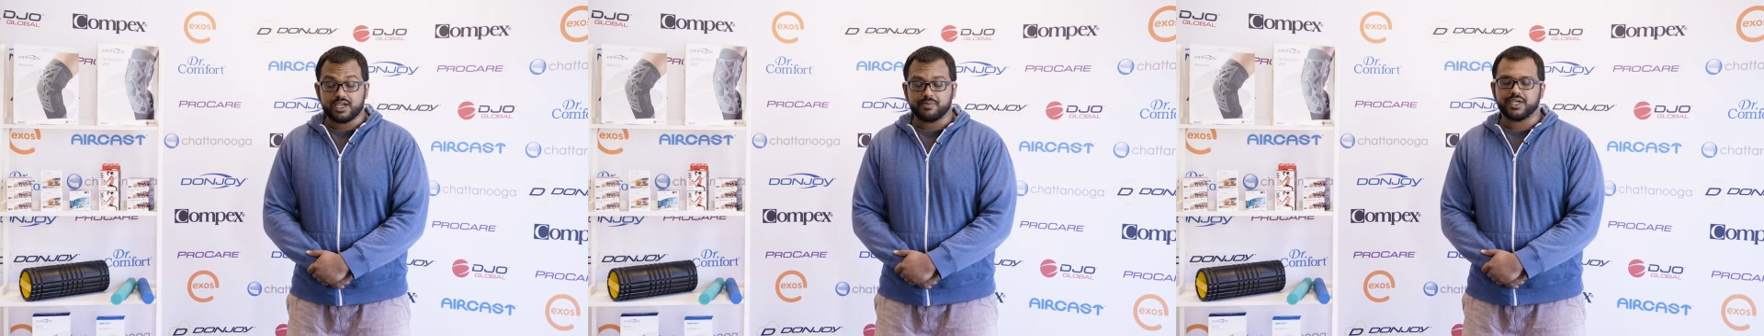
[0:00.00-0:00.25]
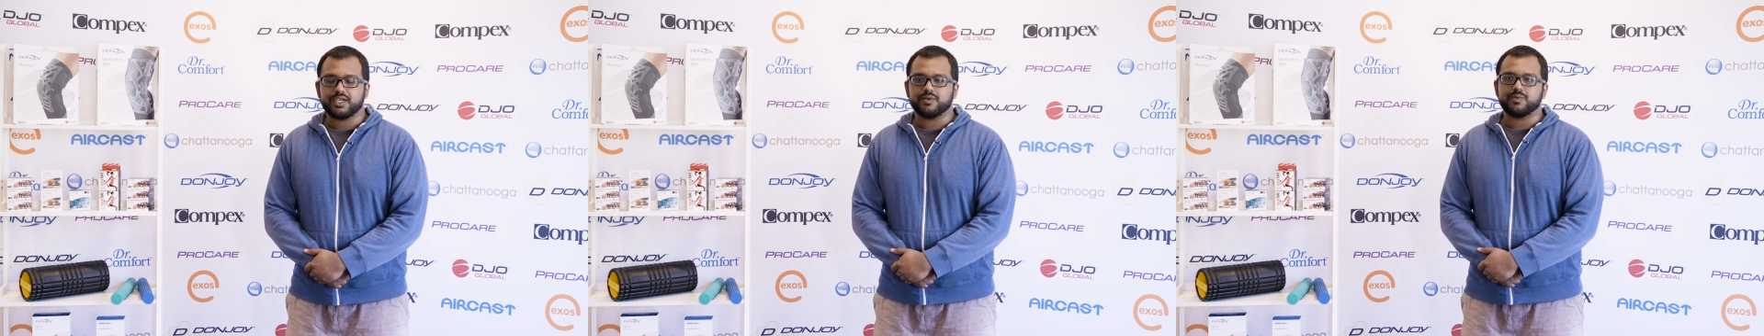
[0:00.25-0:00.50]

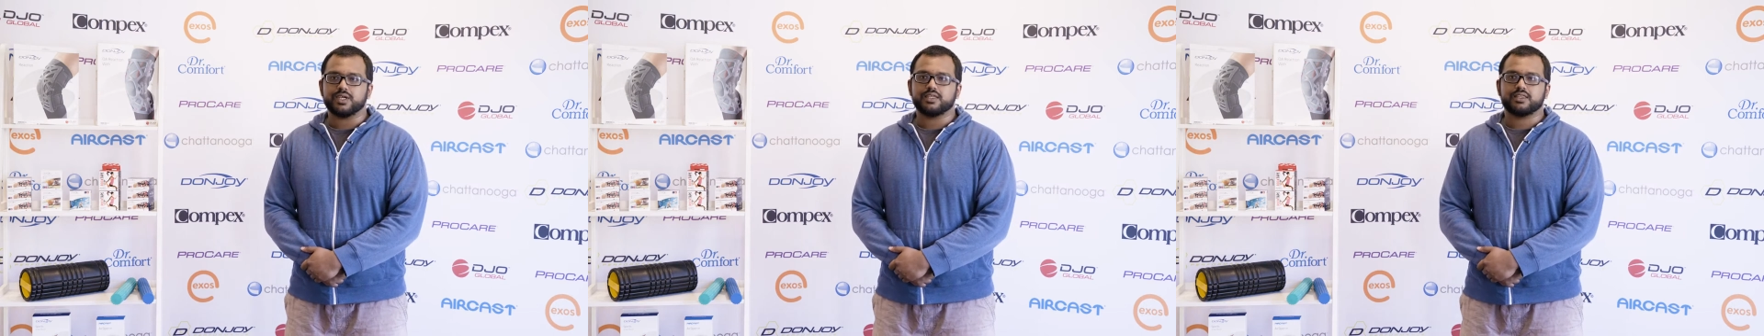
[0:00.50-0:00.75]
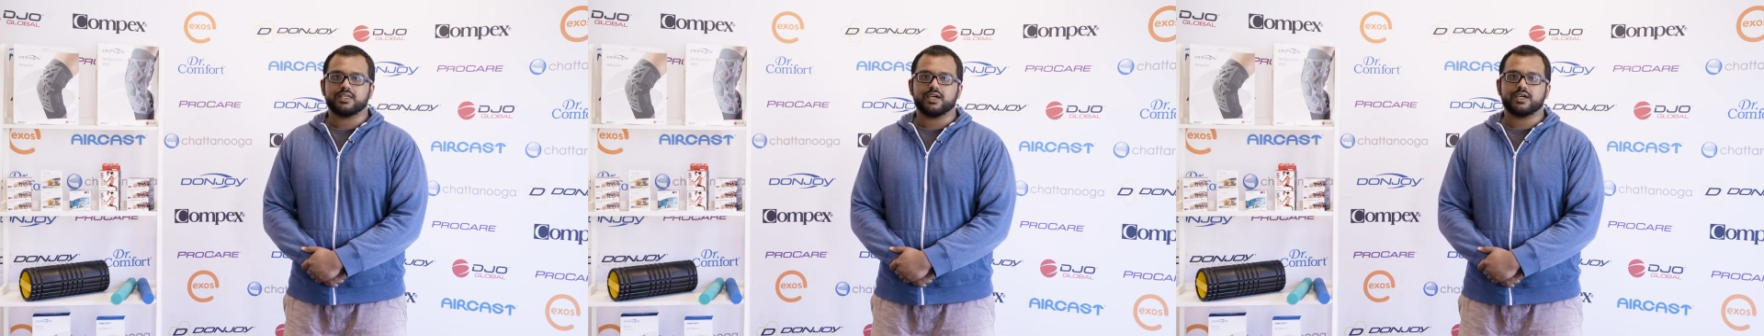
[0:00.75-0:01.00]
coming in with
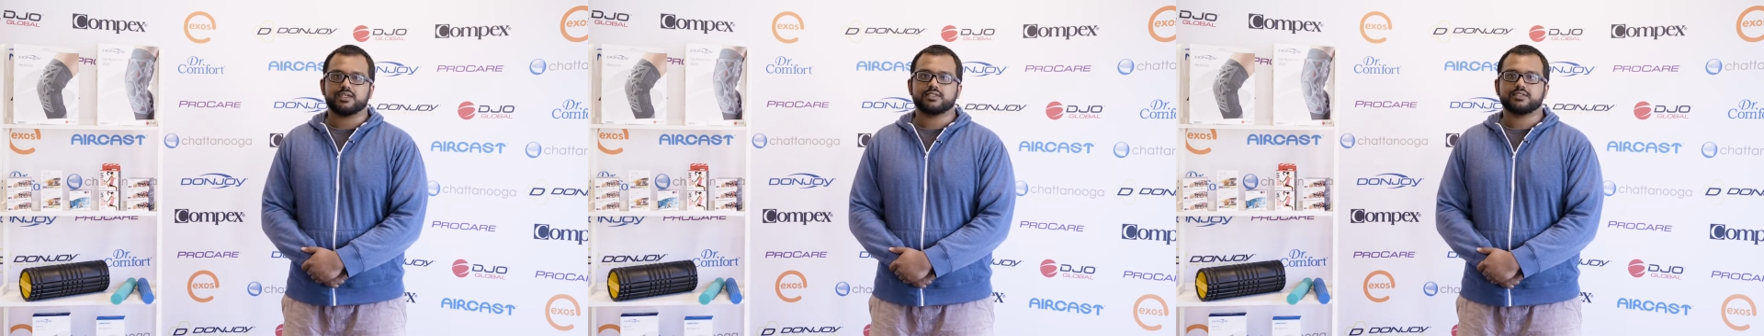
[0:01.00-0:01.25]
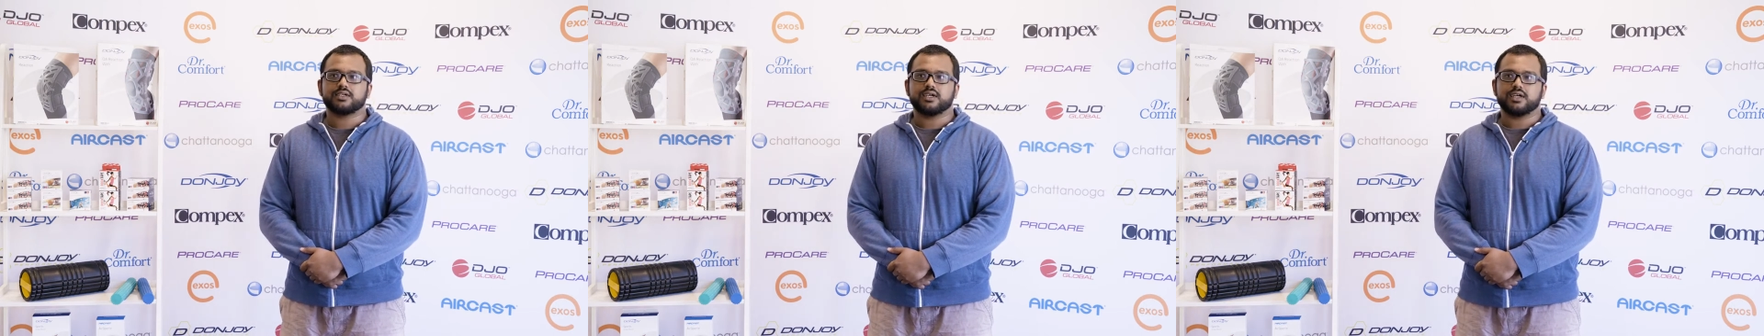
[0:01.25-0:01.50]

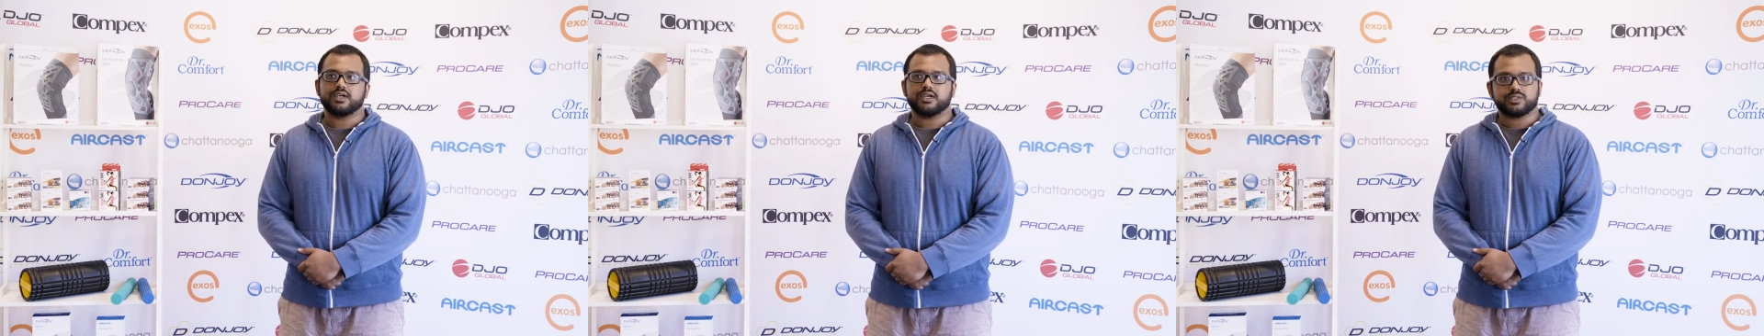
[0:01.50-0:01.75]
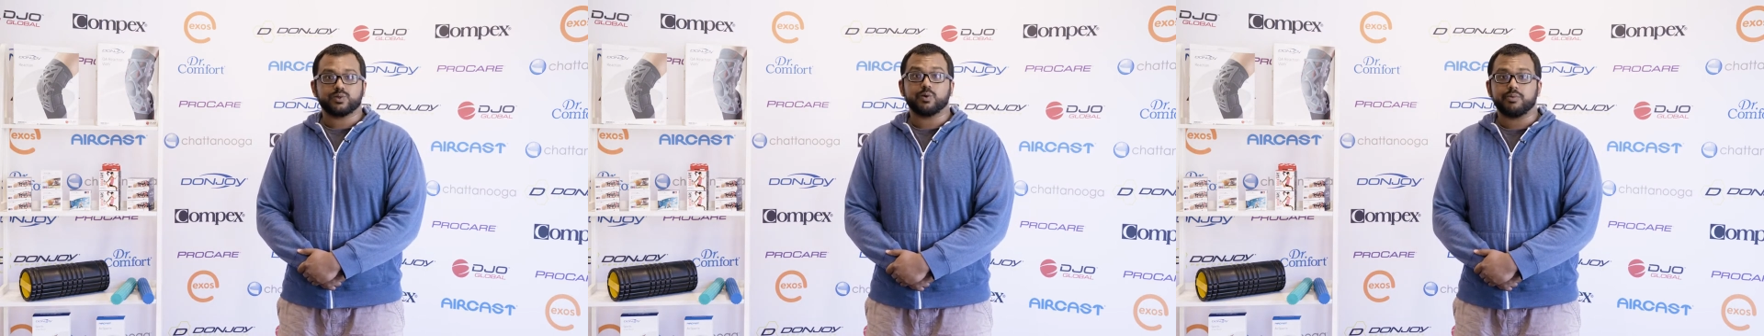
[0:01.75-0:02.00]
a
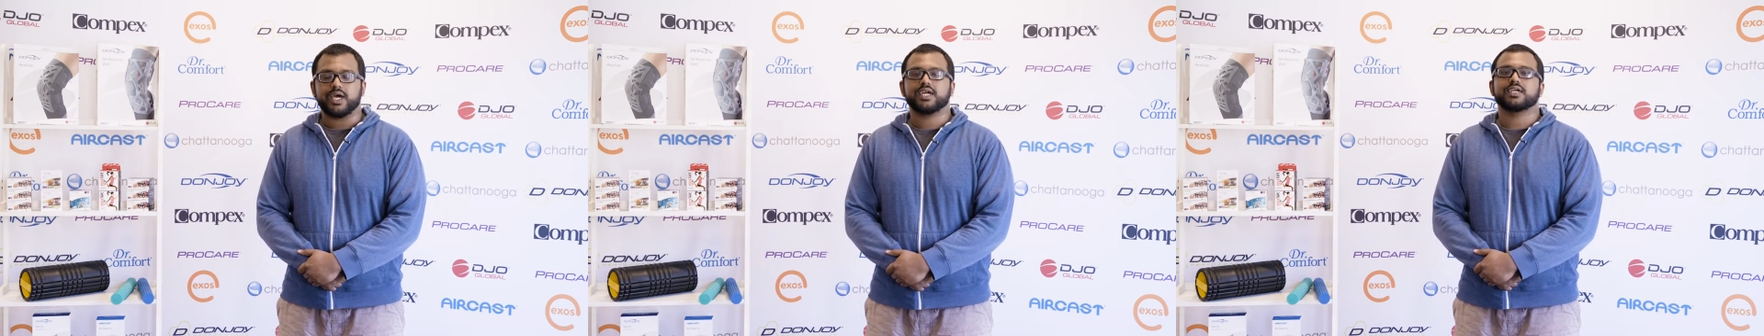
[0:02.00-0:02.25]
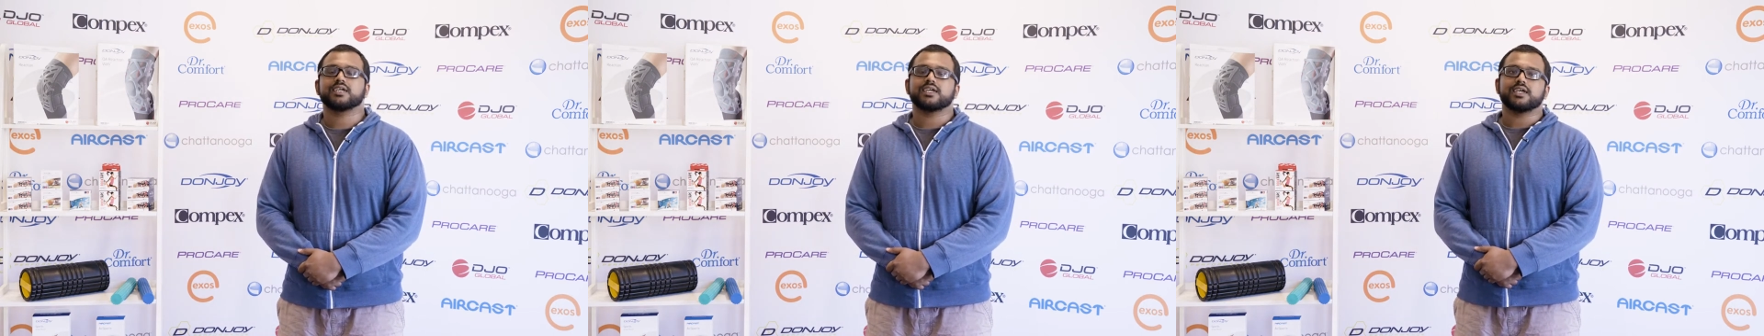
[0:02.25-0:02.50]
sore back.